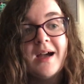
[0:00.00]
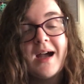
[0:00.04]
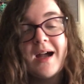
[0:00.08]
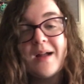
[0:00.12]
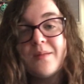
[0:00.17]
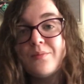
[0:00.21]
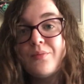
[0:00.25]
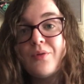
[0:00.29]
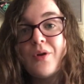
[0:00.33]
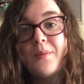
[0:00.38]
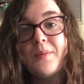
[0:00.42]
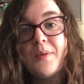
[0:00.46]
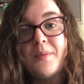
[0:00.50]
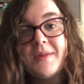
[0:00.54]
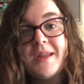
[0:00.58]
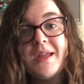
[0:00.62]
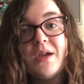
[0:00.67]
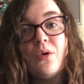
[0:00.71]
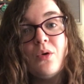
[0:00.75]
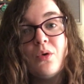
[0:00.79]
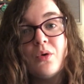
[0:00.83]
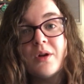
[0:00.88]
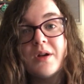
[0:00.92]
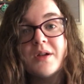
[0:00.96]
and
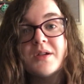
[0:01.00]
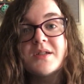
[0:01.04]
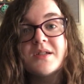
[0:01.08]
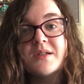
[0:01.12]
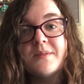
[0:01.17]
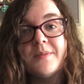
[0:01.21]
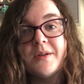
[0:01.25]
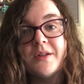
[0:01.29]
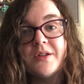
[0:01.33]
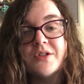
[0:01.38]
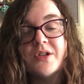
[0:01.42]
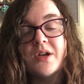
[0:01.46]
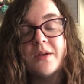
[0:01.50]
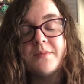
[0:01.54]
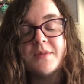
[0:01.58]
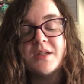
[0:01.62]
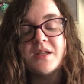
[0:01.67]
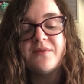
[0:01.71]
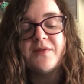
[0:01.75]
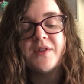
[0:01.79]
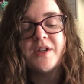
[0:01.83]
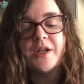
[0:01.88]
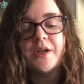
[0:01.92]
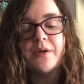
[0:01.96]
probably August by the time
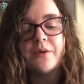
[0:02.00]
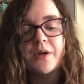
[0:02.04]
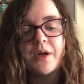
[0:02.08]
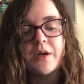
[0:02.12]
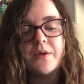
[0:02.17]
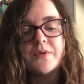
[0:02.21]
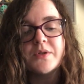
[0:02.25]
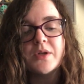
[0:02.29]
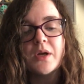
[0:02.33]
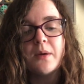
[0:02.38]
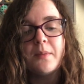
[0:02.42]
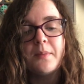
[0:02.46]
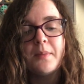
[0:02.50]
this video goes up.